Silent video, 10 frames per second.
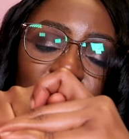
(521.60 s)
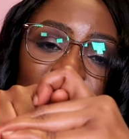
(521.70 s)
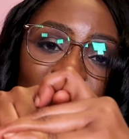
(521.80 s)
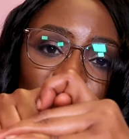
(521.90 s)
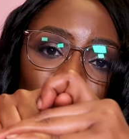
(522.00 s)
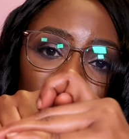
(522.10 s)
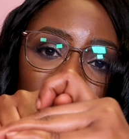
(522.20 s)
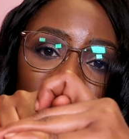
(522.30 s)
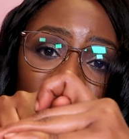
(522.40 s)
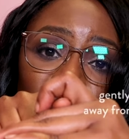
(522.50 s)
With that
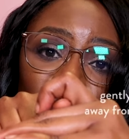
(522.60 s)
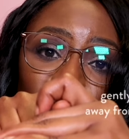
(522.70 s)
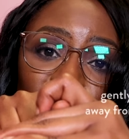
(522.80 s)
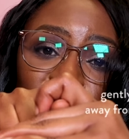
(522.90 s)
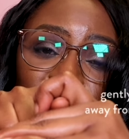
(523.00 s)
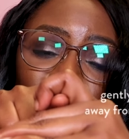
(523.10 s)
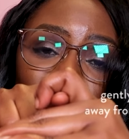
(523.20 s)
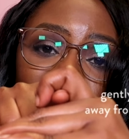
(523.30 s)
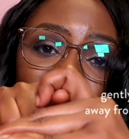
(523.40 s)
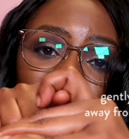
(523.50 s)
tweezers, you're just
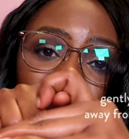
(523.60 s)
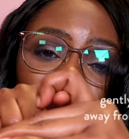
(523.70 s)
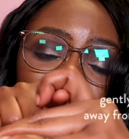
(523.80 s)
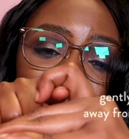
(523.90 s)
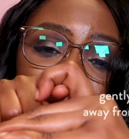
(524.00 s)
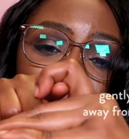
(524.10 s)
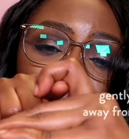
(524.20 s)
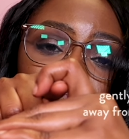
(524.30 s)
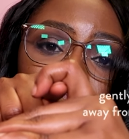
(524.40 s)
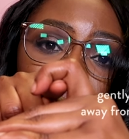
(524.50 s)
trying to flick
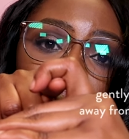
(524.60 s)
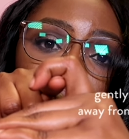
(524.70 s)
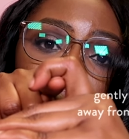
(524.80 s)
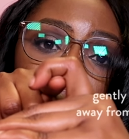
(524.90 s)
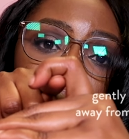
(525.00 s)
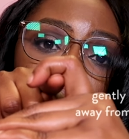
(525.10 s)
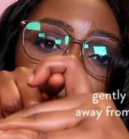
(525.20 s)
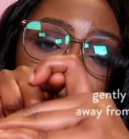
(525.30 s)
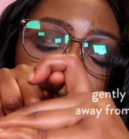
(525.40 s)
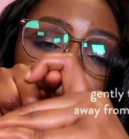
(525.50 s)

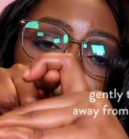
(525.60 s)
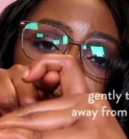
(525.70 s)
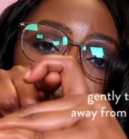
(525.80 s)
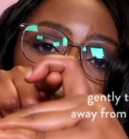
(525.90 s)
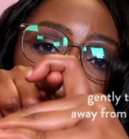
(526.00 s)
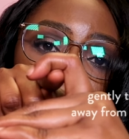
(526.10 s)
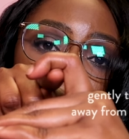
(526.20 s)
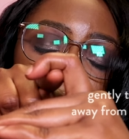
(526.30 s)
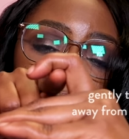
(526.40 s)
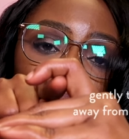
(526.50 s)
up the hair.
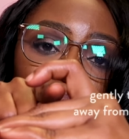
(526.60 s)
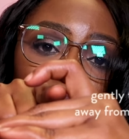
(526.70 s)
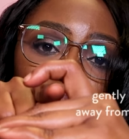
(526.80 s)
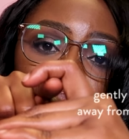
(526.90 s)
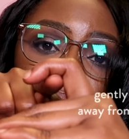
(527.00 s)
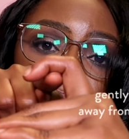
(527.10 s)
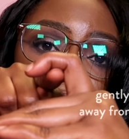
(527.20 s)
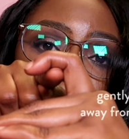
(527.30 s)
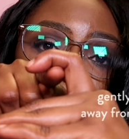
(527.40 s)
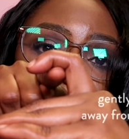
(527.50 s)

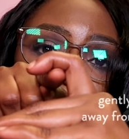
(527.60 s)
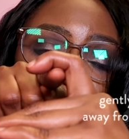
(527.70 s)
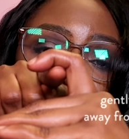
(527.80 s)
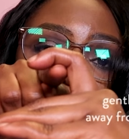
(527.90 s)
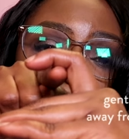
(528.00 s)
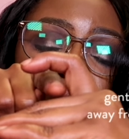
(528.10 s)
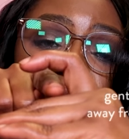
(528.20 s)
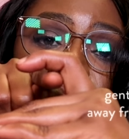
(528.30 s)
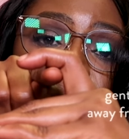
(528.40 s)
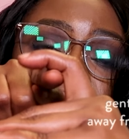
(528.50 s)
That's it. And
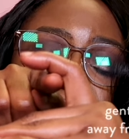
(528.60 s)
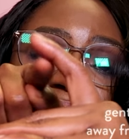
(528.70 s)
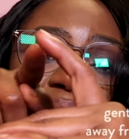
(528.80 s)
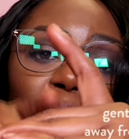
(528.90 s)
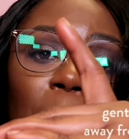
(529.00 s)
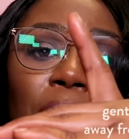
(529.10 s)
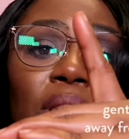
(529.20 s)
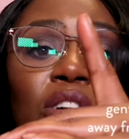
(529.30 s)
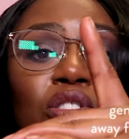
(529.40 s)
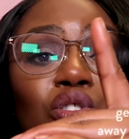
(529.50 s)
you're flicking it up
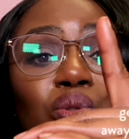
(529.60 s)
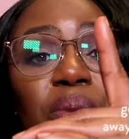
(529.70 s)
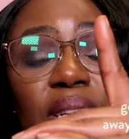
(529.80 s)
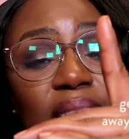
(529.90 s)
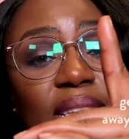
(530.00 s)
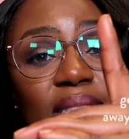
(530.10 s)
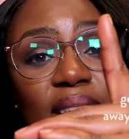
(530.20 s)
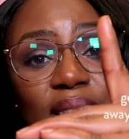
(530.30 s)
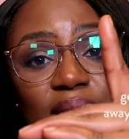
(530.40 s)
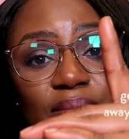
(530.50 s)
to release
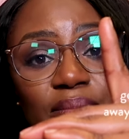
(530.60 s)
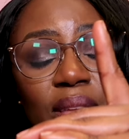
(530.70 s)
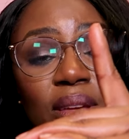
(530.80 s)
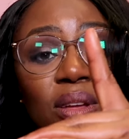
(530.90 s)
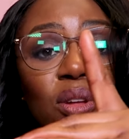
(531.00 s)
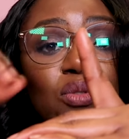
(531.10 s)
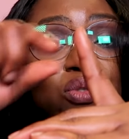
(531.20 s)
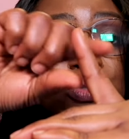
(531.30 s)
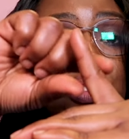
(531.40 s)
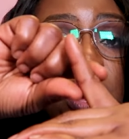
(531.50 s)
it.
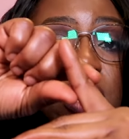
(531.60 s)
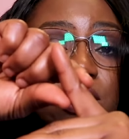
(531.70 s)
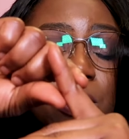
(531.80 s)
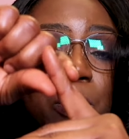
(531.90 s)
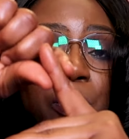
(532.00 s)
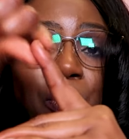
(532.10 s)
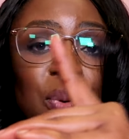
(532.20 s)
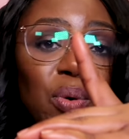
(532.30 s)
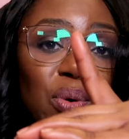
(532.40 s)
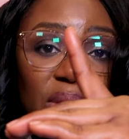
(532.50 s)
Do not
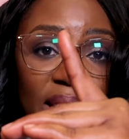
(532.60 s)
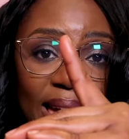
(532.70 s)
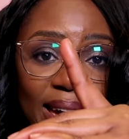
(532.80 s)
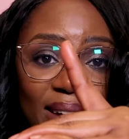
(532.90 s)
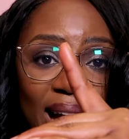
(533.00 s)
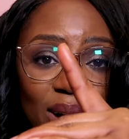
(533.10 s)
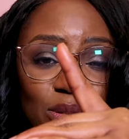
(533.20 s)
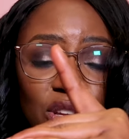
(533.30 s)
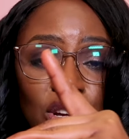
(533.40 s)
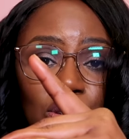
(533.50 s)
pull the hair
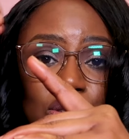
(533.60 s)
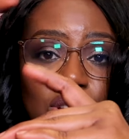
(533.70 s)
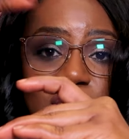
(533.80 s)
out. Do